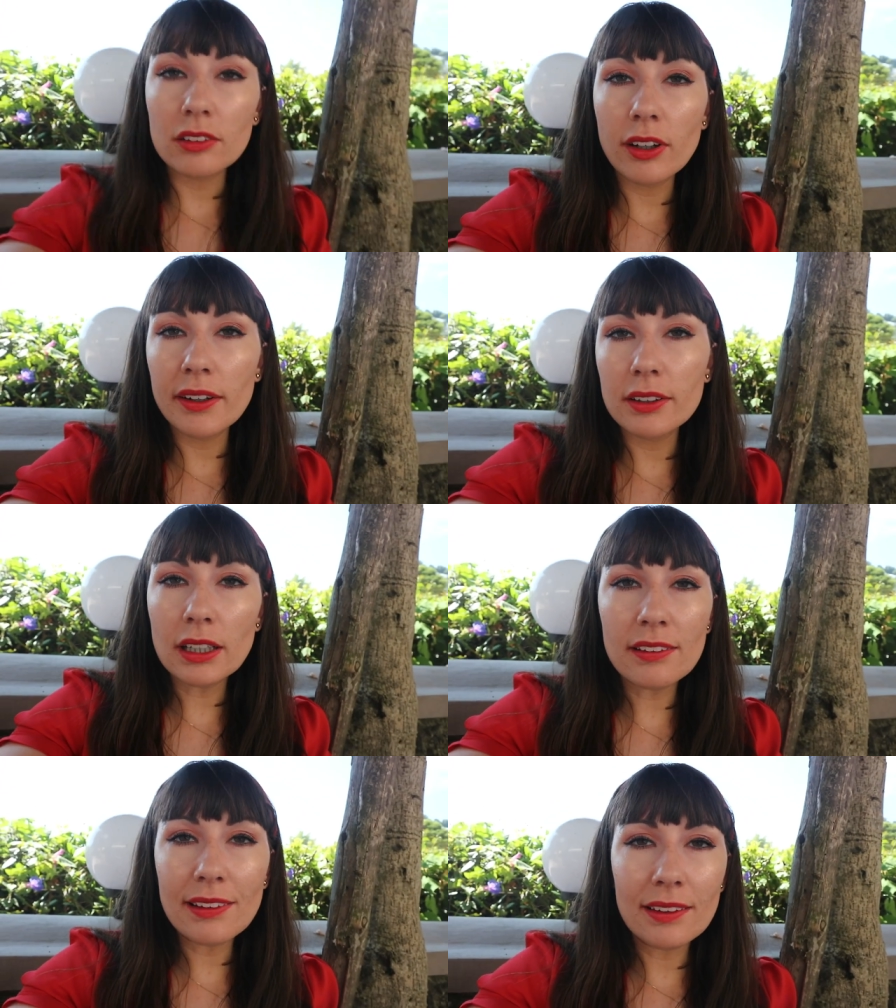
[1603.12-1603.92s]
that right.
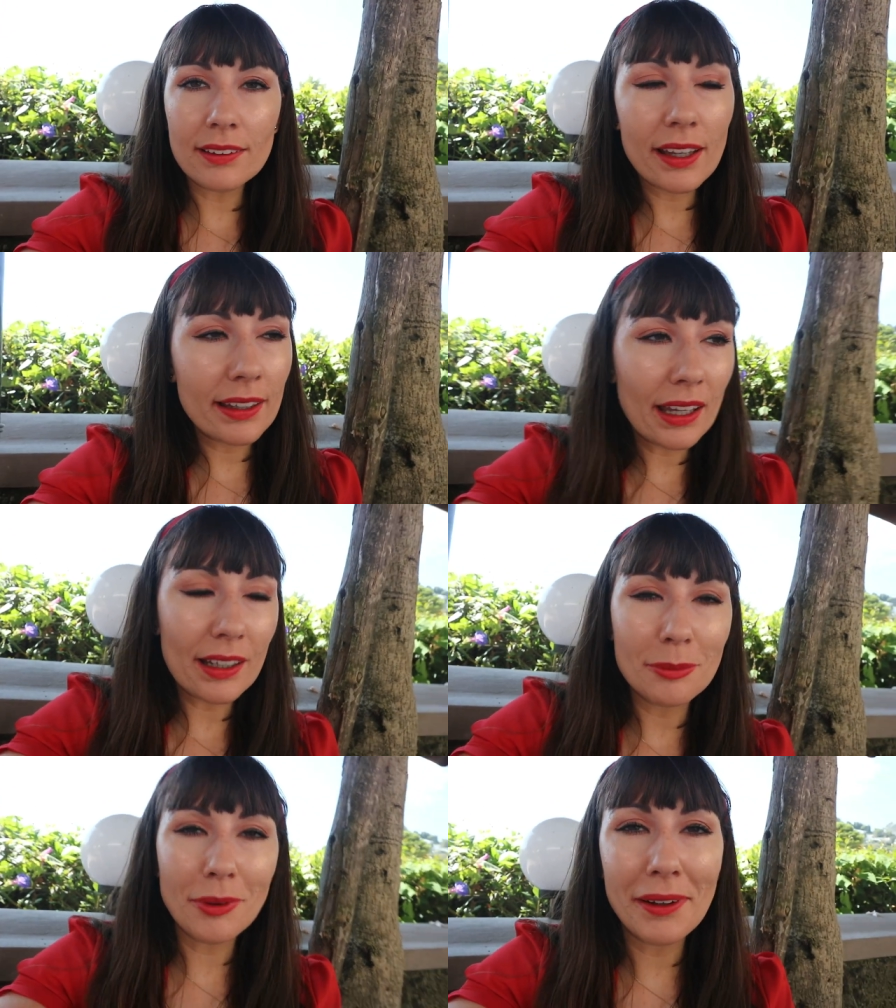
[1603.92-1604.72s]
And here
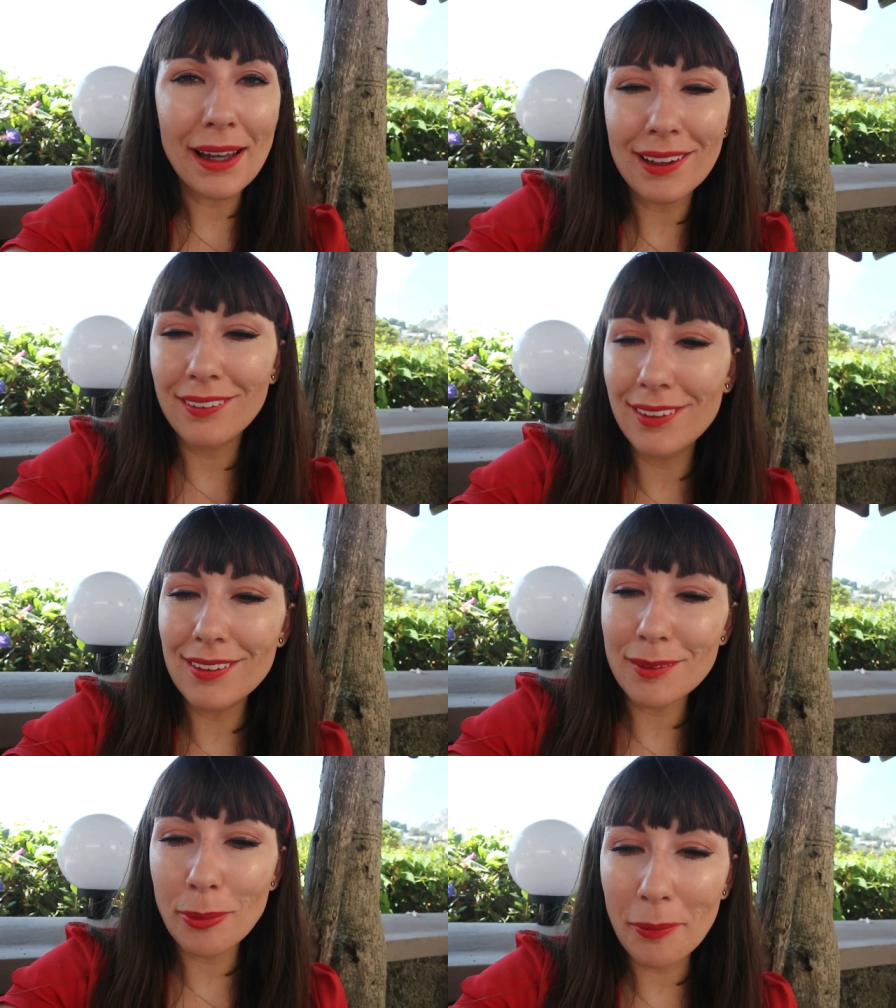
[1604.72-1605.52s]
again, my
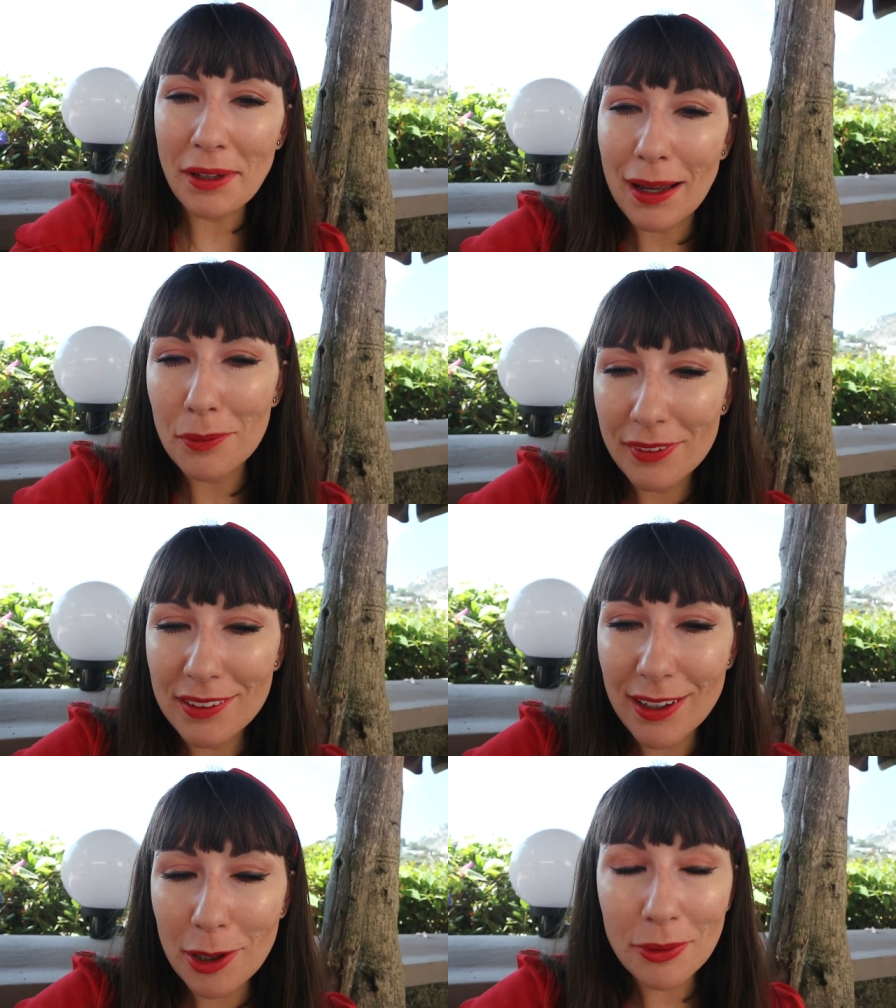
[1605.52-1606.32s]
accents are probably absolutely
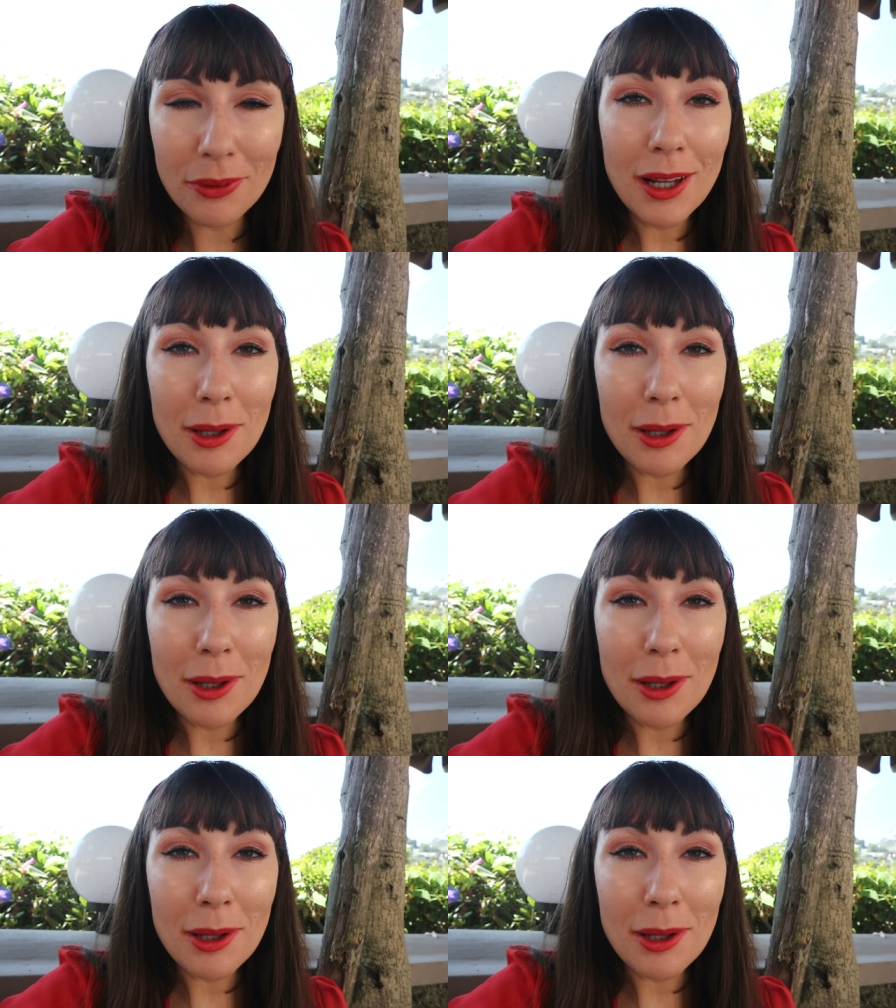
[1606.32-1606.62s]
terrible.